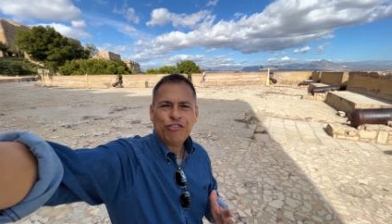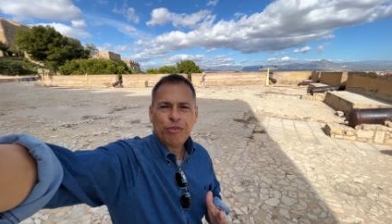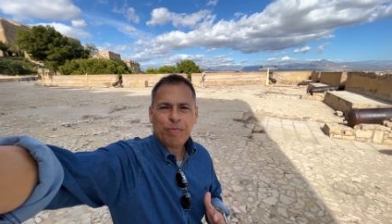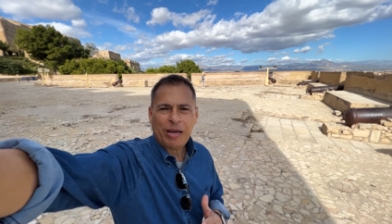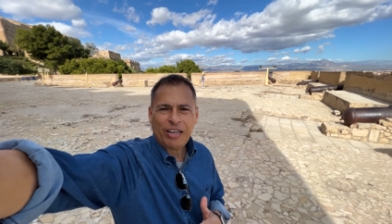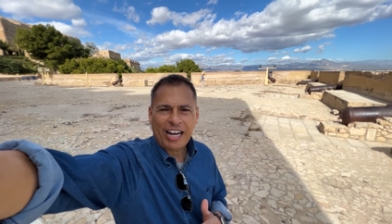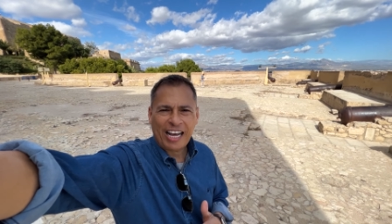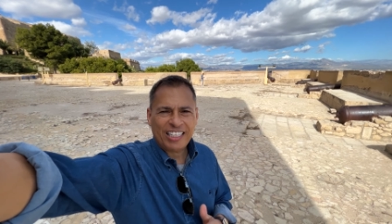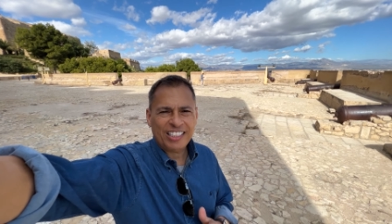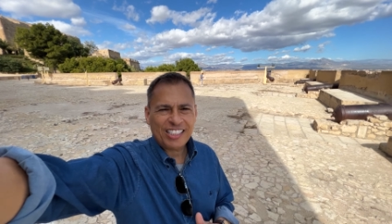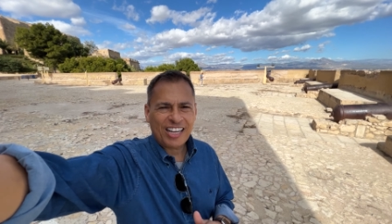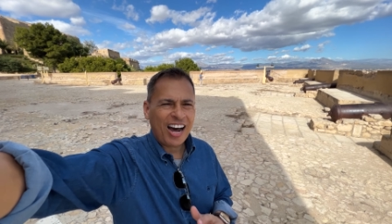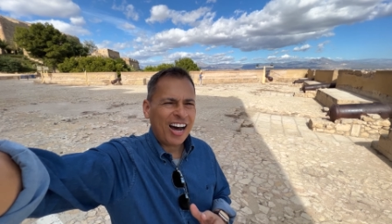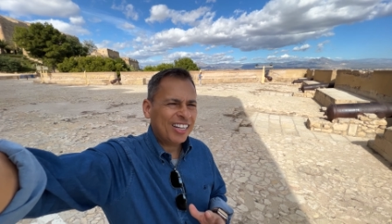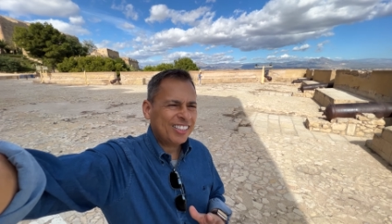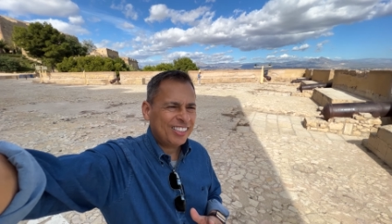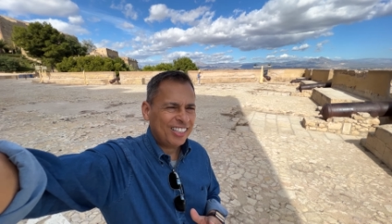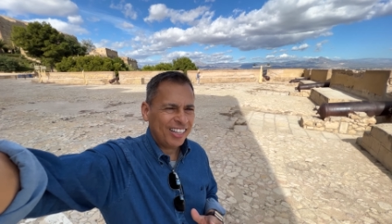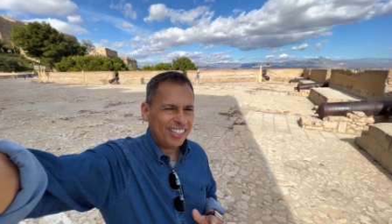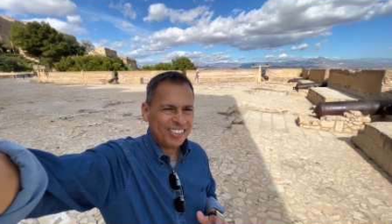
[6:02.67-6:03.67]
about
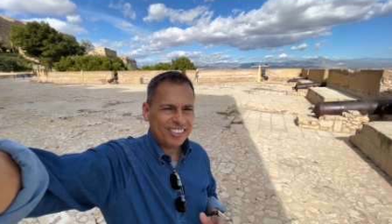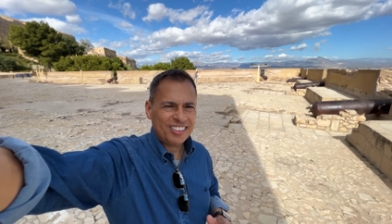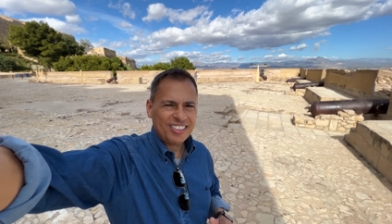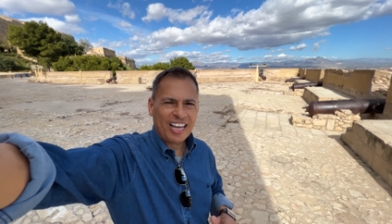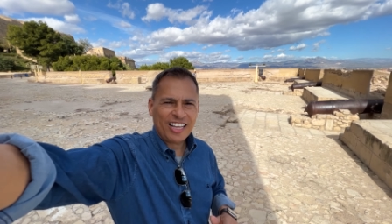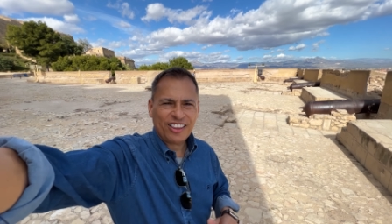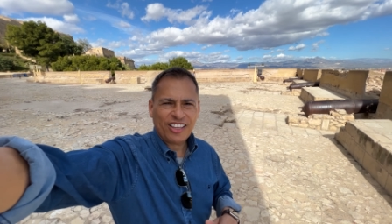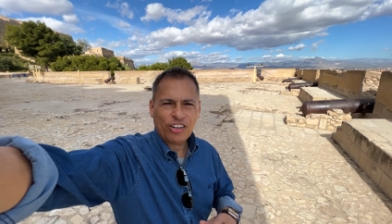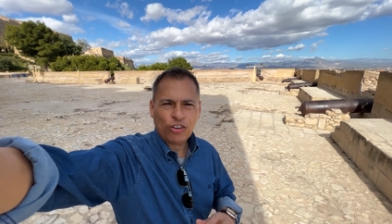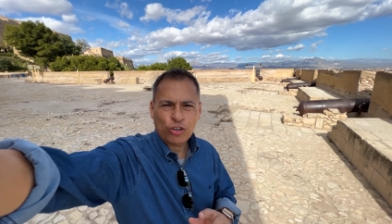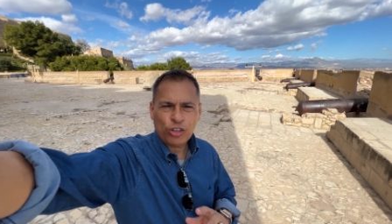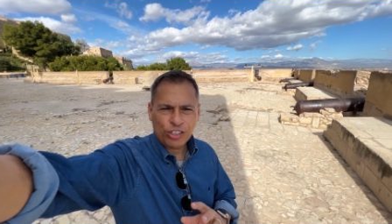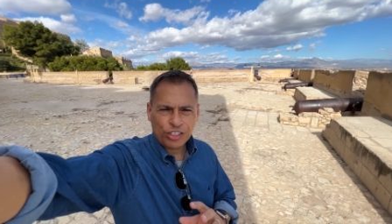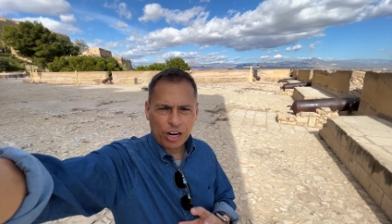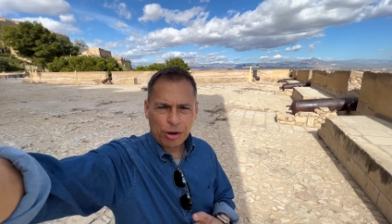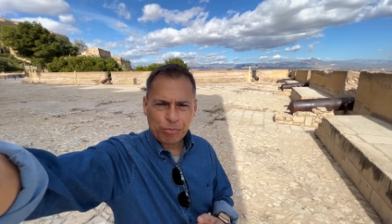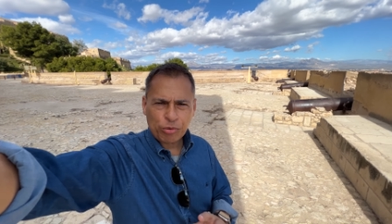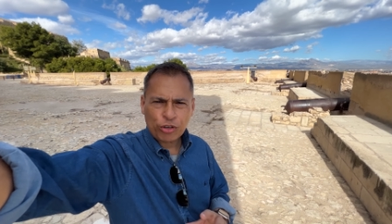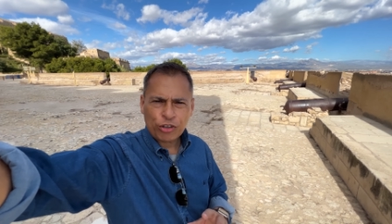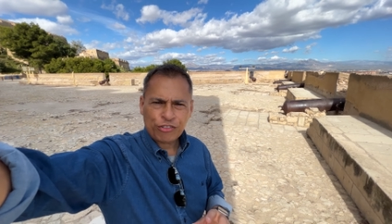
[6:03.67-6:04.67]
Alicante is that there are a
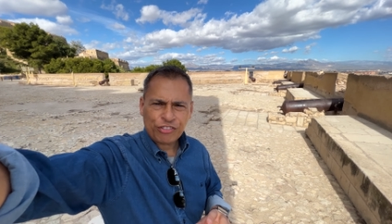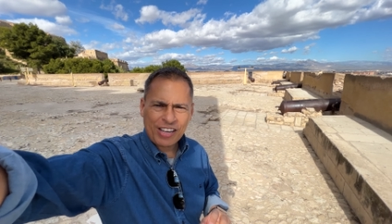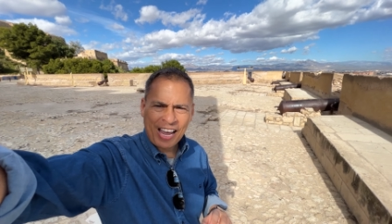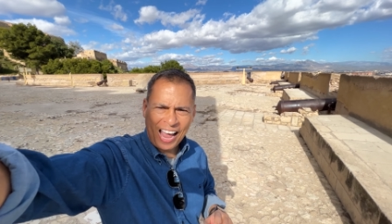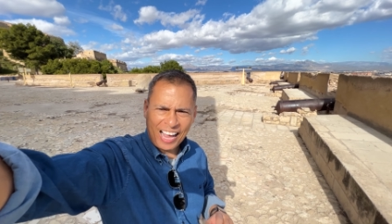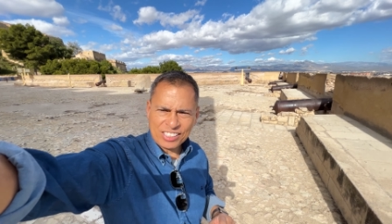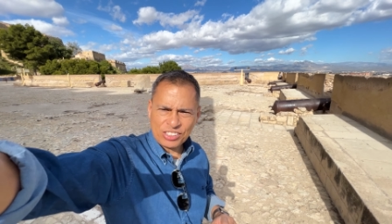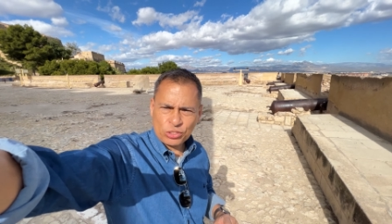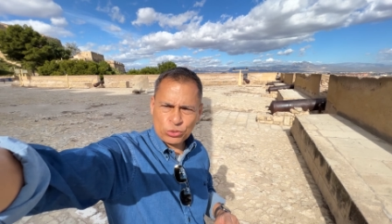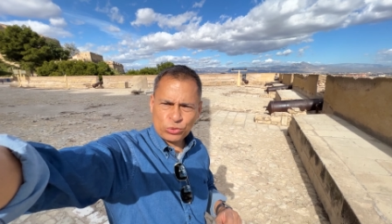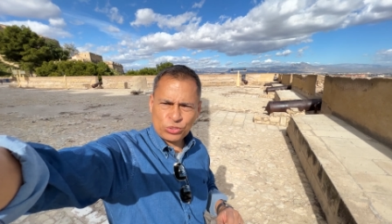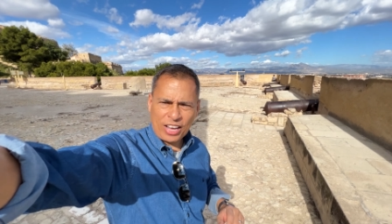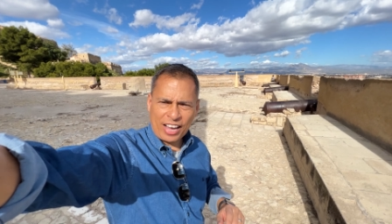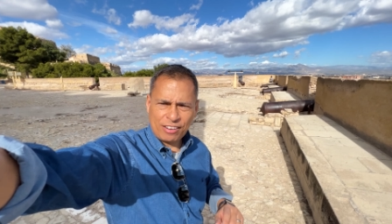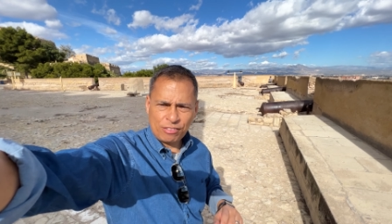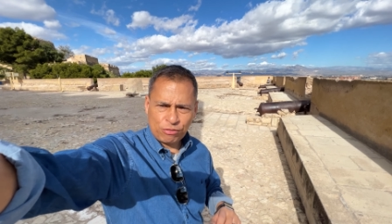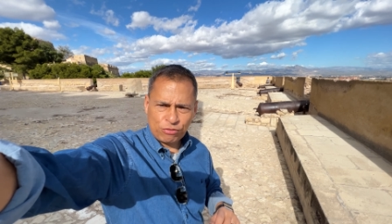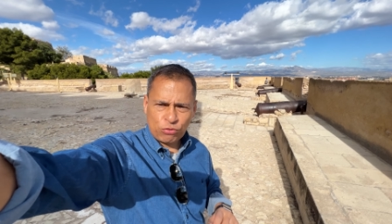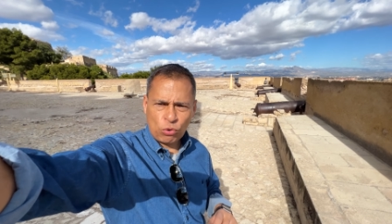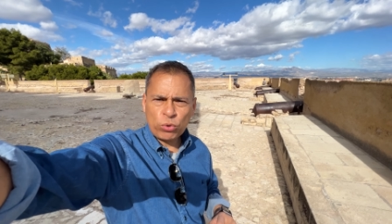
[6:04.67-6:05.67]
number of castles
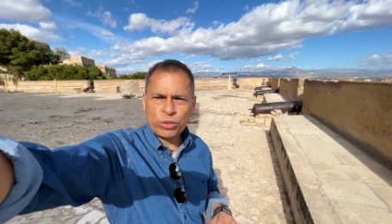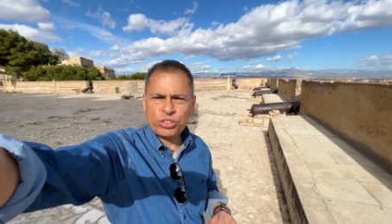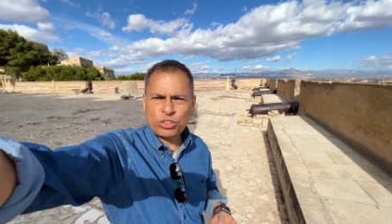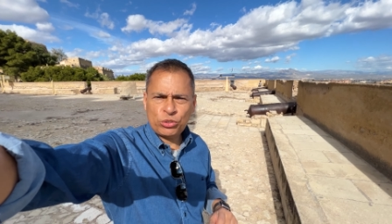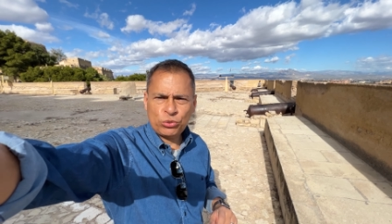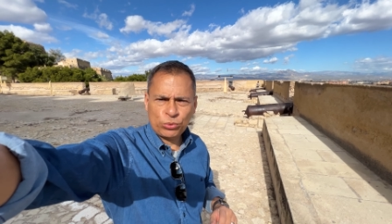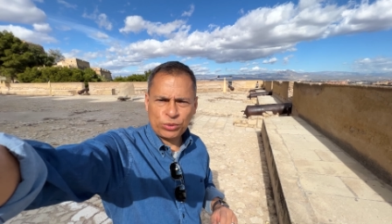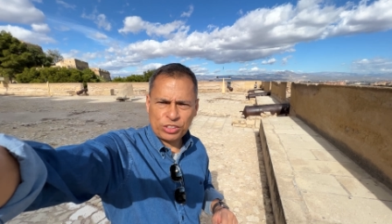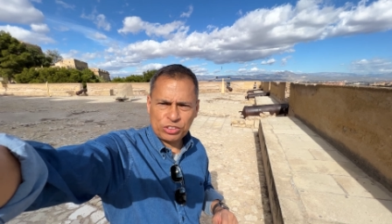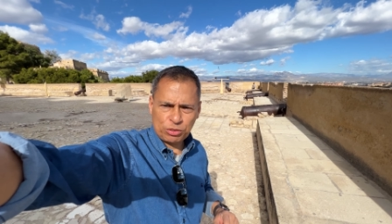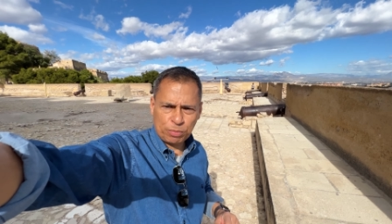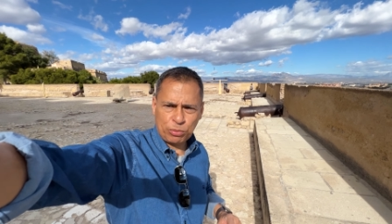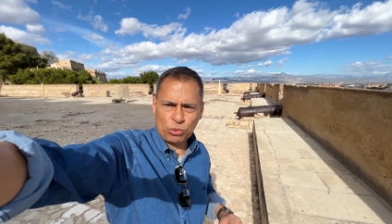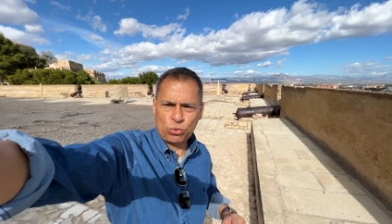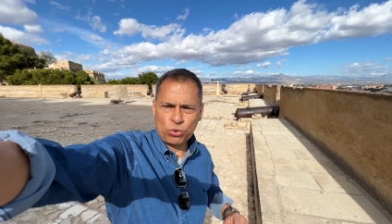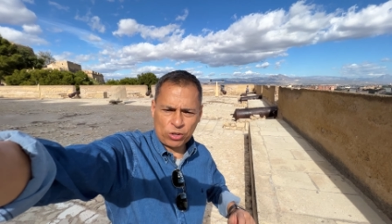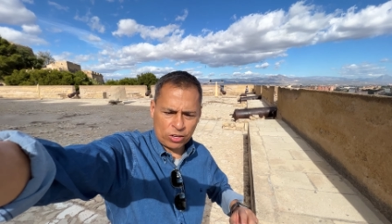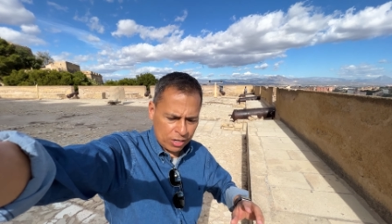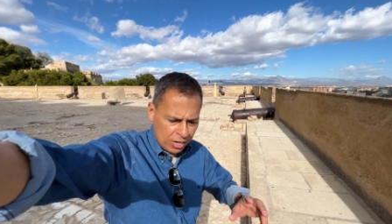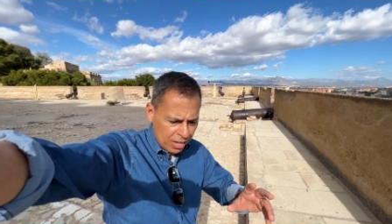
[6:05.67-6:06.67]
and forts to
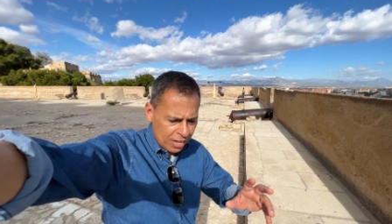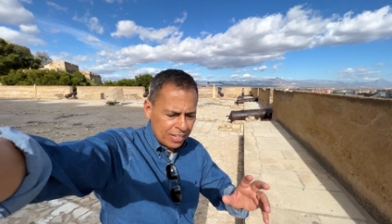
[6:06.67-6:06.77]
explore.